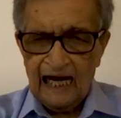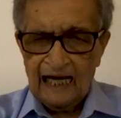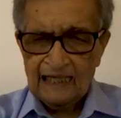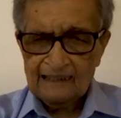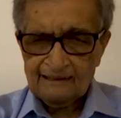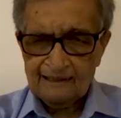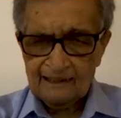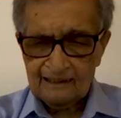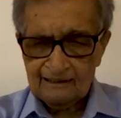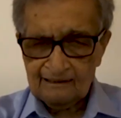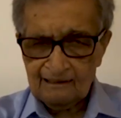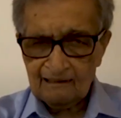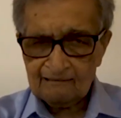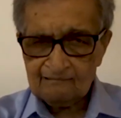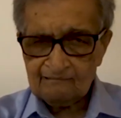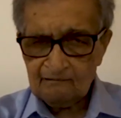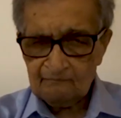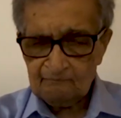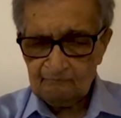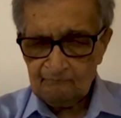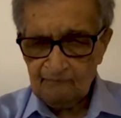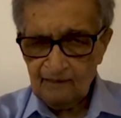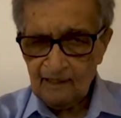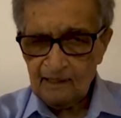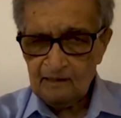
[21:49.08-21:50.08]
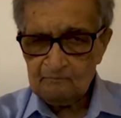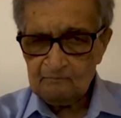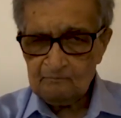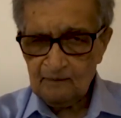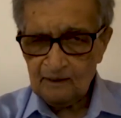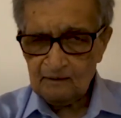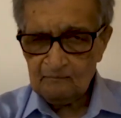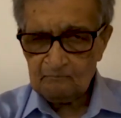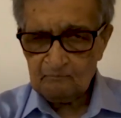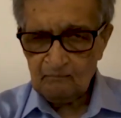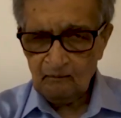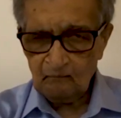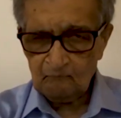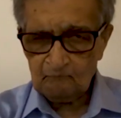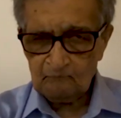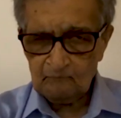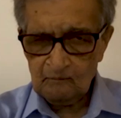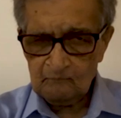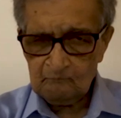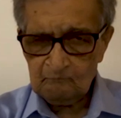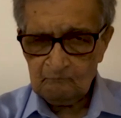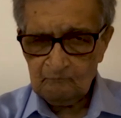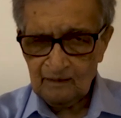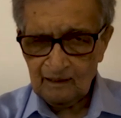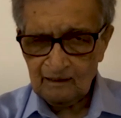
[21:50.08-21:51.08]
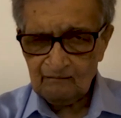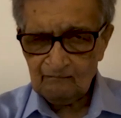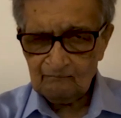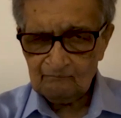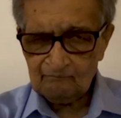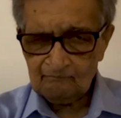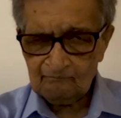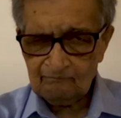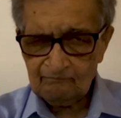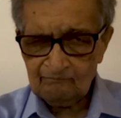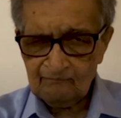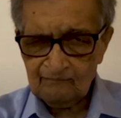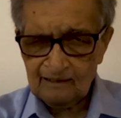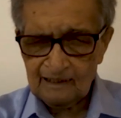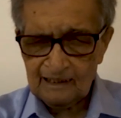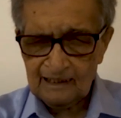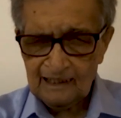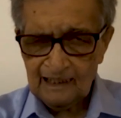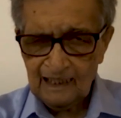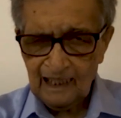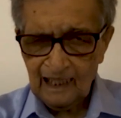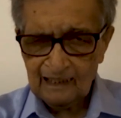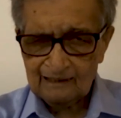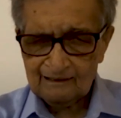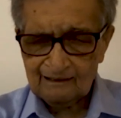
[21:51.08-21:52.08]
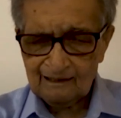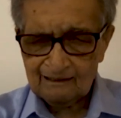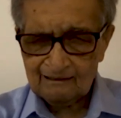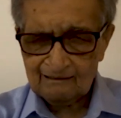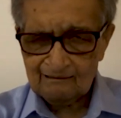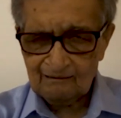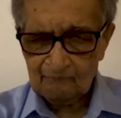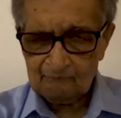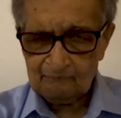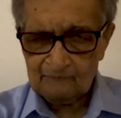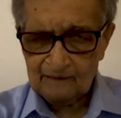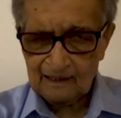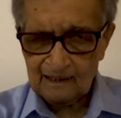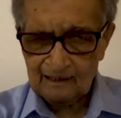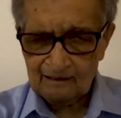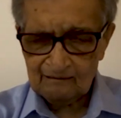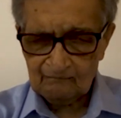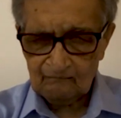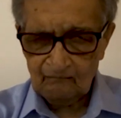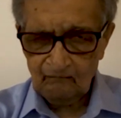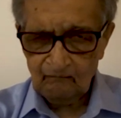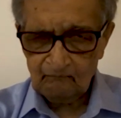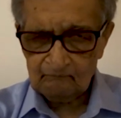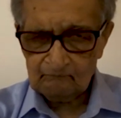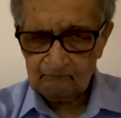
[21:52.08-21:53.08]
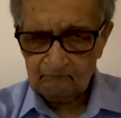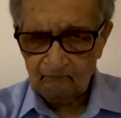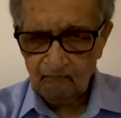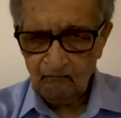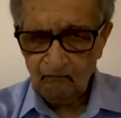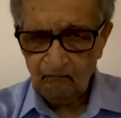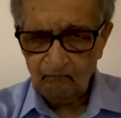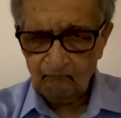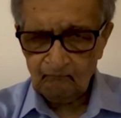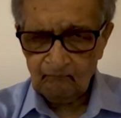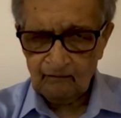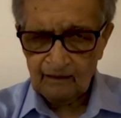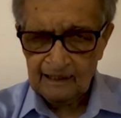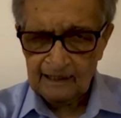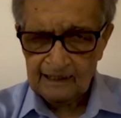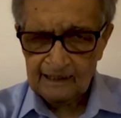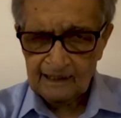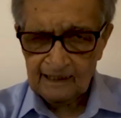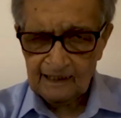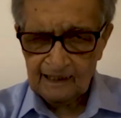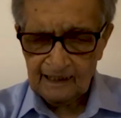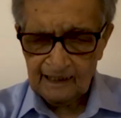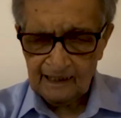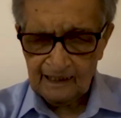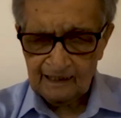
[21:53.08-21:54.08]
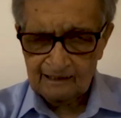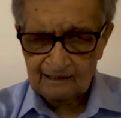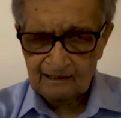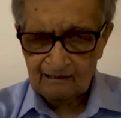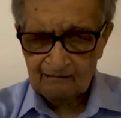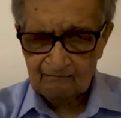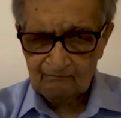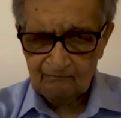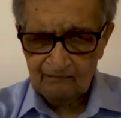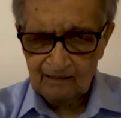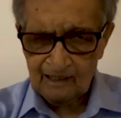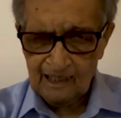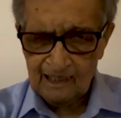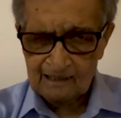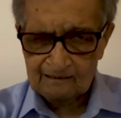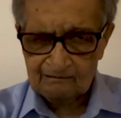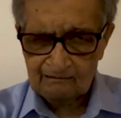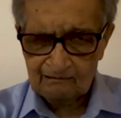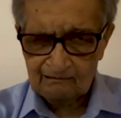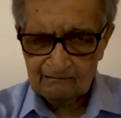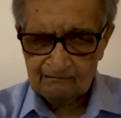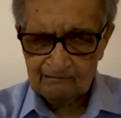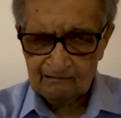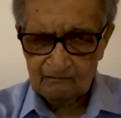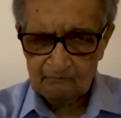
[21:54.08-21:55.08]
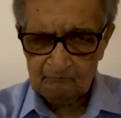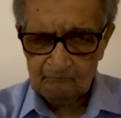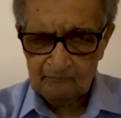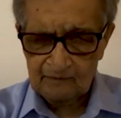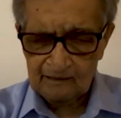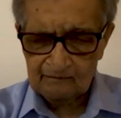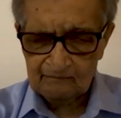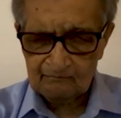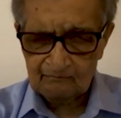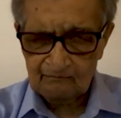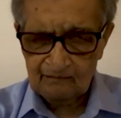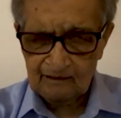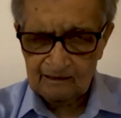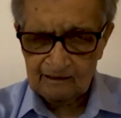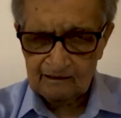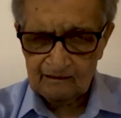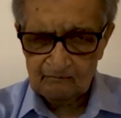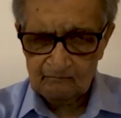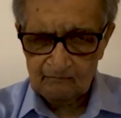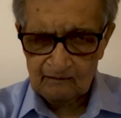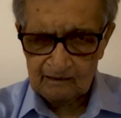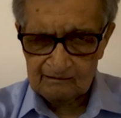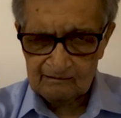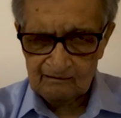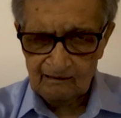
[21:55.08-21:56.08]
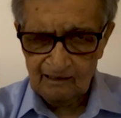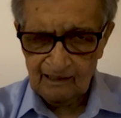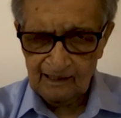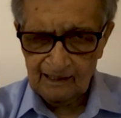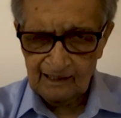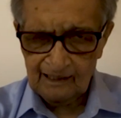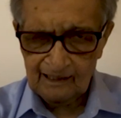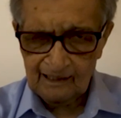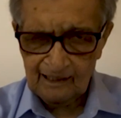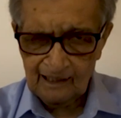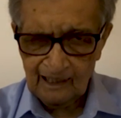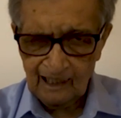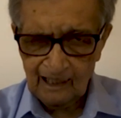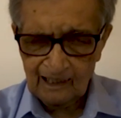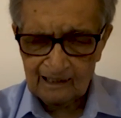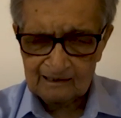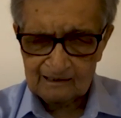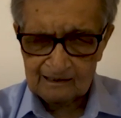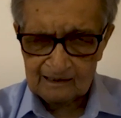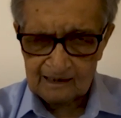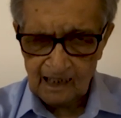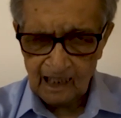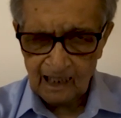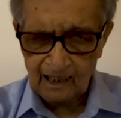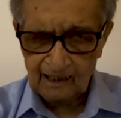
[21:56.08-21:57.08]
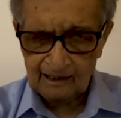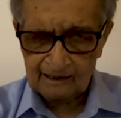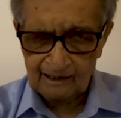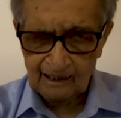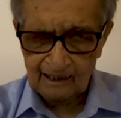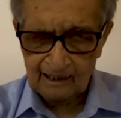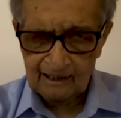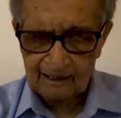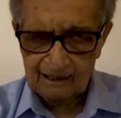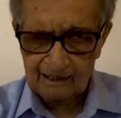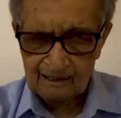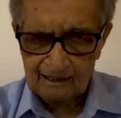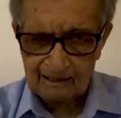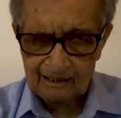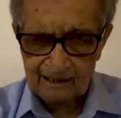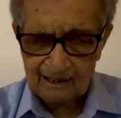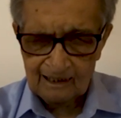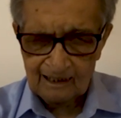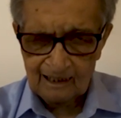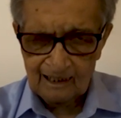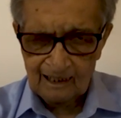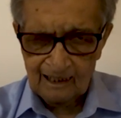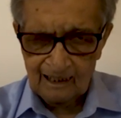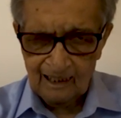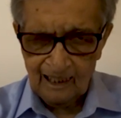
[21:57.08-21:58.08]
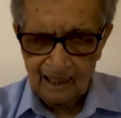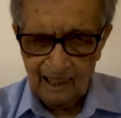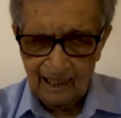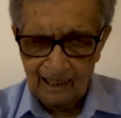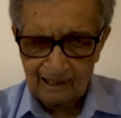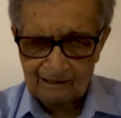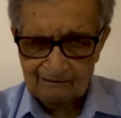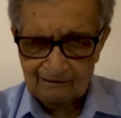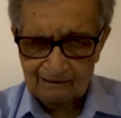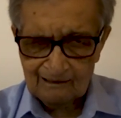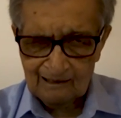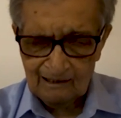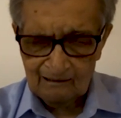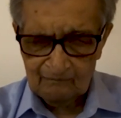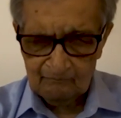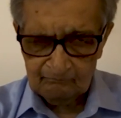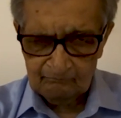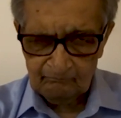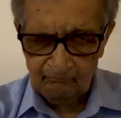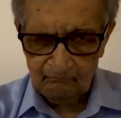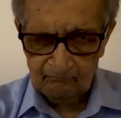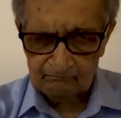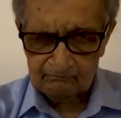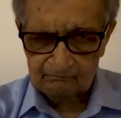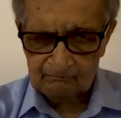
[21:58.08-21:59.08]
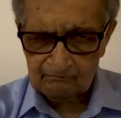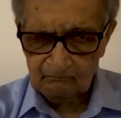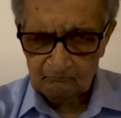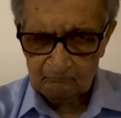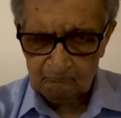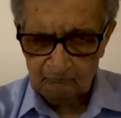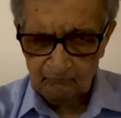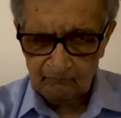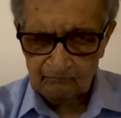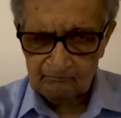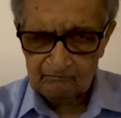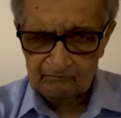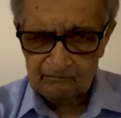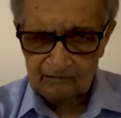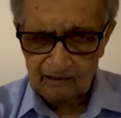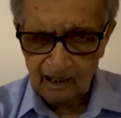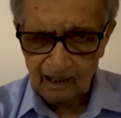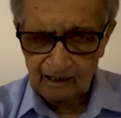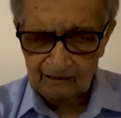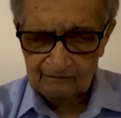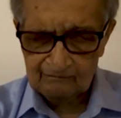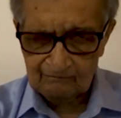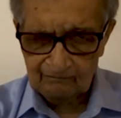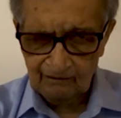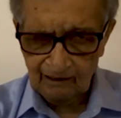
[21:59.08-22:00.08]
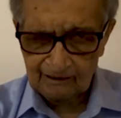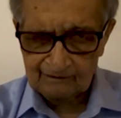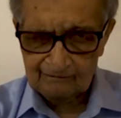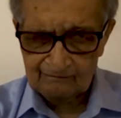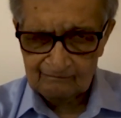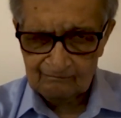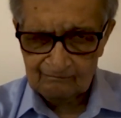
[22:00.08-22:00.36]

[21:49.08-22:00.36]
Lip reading: I think that's a very big problem because I think something has gone wrong in the relationship between USA and China. And there are faults on both sides, actually.